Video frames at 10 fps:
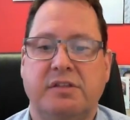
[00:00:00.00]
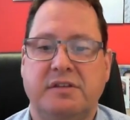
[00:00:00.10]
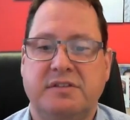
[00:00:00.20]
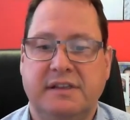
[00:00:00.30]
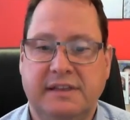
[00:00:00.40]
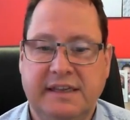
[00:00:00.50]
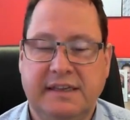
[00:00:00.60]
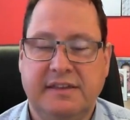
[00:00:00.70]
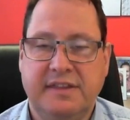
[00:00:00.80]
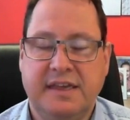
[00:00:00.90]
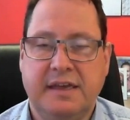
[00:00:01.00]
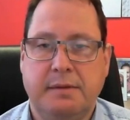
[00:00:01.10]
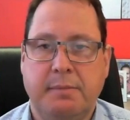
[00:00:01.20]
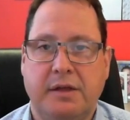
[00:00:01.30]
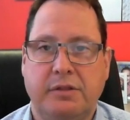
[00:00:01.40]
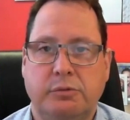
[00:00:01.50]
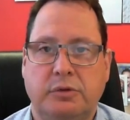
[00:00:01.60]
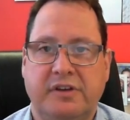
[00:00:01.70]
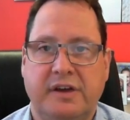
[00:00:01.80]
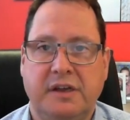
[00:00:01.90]
There's a link in the email that will
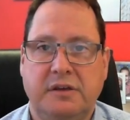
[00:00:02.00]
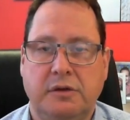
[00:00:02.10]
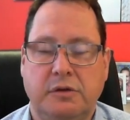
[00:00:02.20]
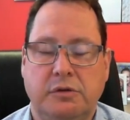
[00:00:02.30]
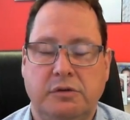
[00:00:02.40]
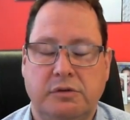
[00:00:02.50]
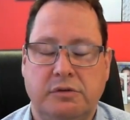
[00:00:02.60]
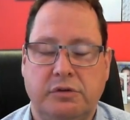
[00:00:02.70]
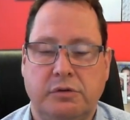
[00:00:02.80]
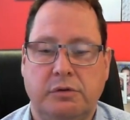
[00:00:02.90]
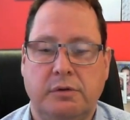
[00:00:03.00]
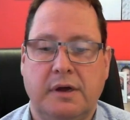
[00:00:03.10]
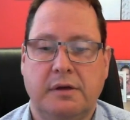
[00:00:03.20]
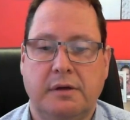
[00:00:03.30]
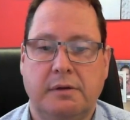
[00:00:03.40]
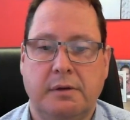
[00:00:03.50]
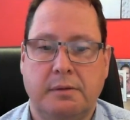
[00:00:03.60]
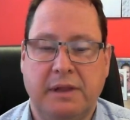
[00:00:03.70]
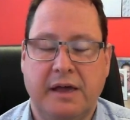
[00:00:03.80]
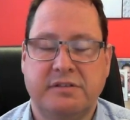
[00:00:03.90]
take you to a
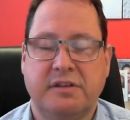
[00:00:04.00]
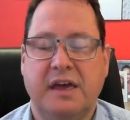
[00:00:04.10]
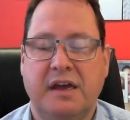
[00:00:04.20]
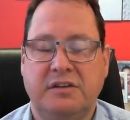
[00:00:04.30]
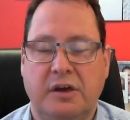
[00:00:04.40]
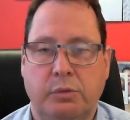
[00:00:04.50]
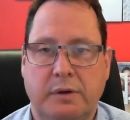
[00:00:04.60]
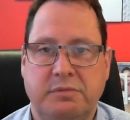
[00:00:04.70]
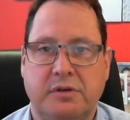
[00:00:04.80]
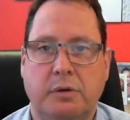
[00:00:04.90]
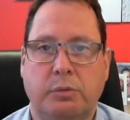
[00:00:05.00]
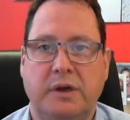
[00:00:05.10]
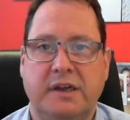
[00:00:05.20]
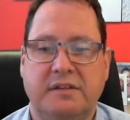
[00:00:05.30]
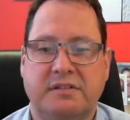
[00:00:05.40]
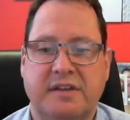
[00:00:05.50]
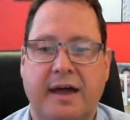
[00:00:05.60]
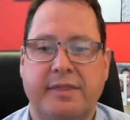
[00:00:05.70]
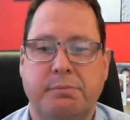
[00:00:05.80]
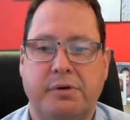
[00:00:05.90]
place on the ATO website where you can
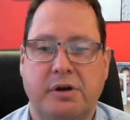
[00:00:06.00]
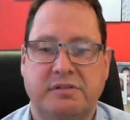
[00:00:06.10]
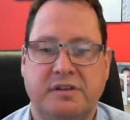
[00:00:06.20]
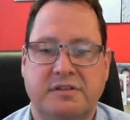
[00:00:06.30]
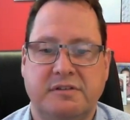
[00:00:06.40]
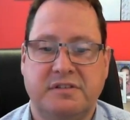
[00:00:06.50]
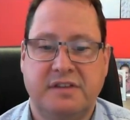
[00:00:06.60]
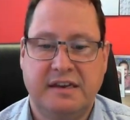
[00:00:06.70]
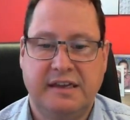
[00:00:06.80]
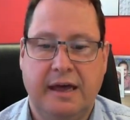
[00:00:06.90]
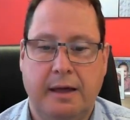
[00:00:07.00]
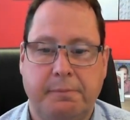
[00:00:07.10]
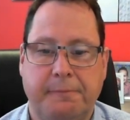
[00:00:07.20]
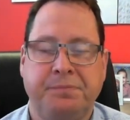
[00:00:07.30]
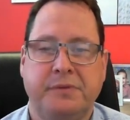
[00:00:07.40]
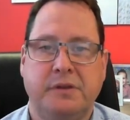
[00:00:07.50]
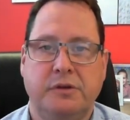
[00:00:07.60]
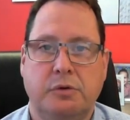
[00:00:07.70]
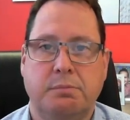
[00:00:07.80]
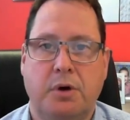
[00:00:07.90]
start the process of setting up
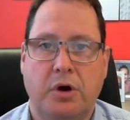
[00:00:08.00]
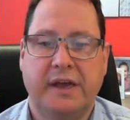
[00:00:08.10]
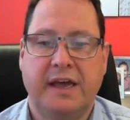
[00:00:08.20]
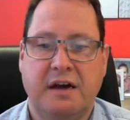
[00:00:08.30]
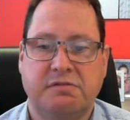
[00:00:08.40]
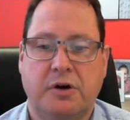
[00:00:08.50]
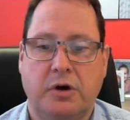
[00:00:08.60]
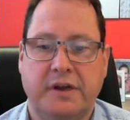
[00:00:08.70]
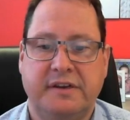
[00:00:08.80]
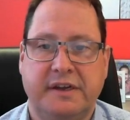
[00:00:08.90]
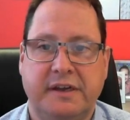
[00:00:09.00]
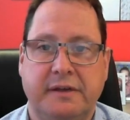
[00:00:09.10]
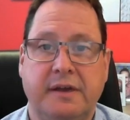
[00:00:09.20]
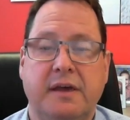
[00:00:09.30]
your MyGov ID.